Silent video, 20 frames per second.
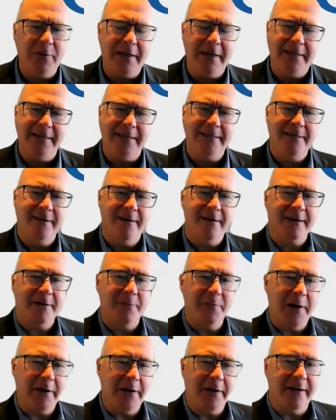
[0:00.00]
We did talk
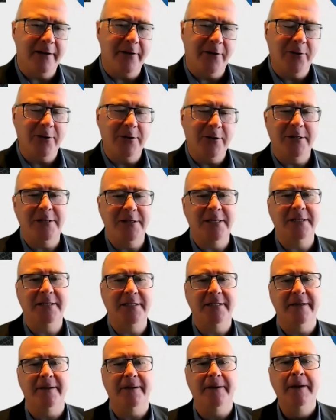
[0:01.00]
about it earlier
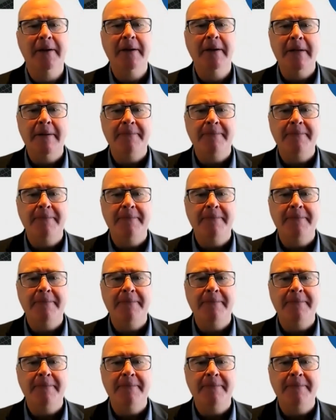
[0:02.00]
this year.